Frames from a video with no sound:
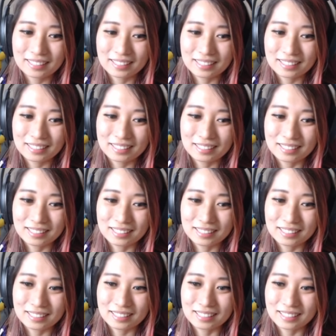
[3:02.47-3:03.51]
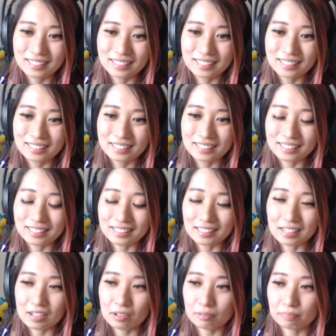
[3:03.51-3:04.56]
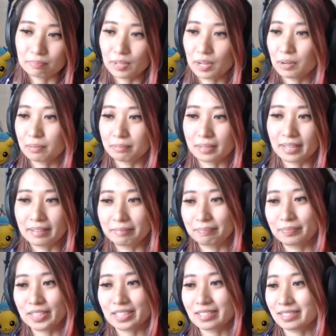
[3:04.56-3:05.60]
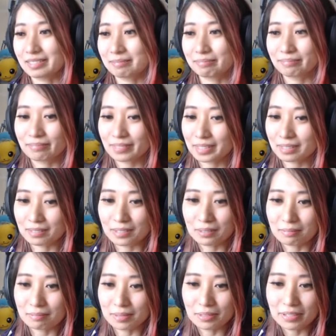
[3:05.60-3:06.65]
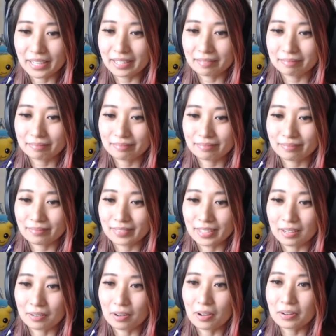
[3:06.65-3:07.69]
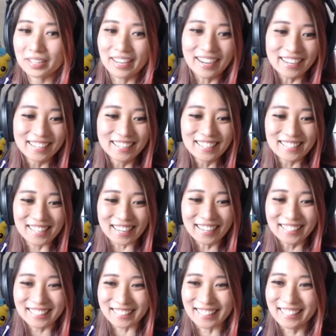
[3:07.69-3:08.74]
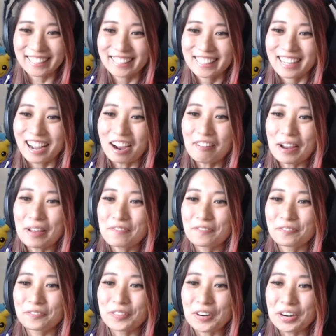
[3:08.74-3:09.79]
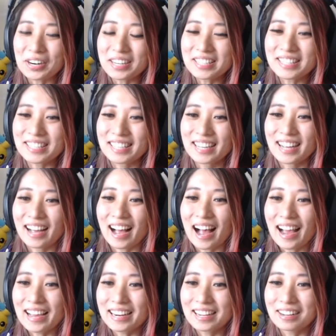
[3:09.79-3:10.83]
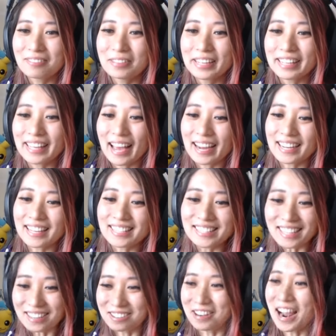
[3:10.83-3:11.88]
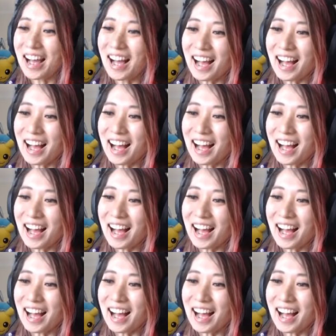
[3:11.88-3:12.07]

You don't even have to ask me that. Oh, okay. Just go. I'm go just ahead. itching. Oh, okay, he's itching. All right, first item we get is the crown.